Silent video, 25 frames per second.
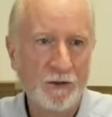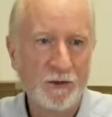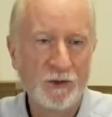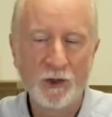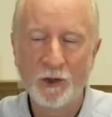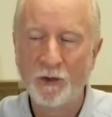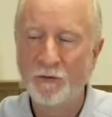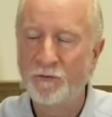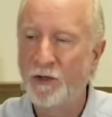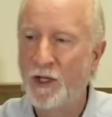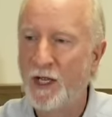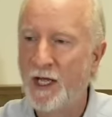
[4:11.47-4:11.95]

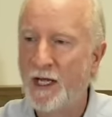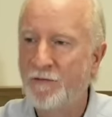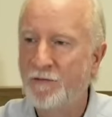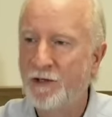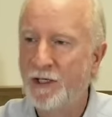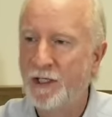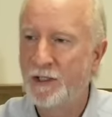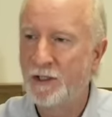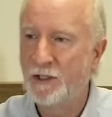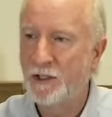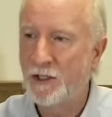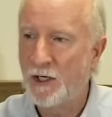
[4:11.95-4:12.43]
So if you have
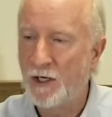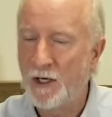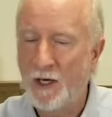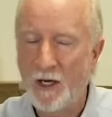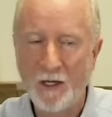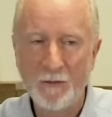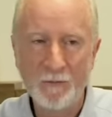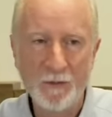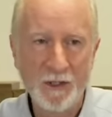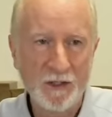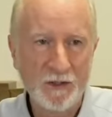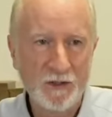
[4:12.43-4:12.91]
any
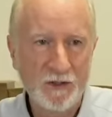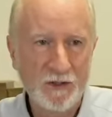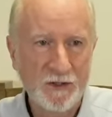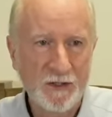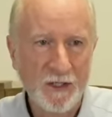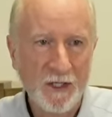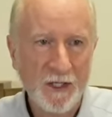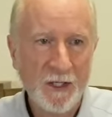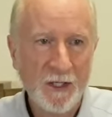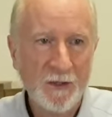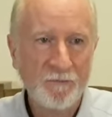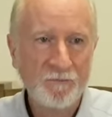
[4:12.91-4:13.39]
comments
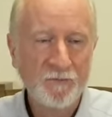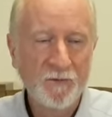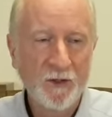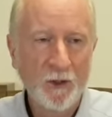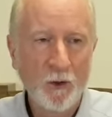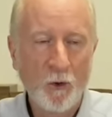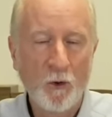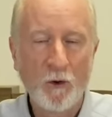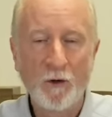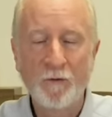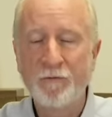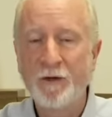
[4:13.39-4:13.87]

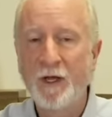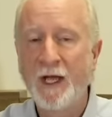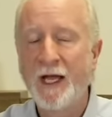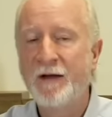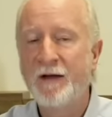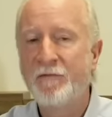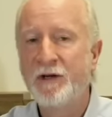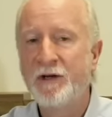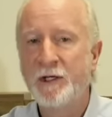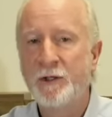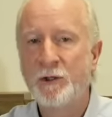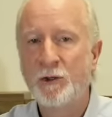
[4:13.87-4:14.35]
or if you
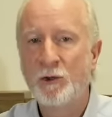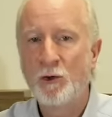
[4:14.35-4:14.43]
have any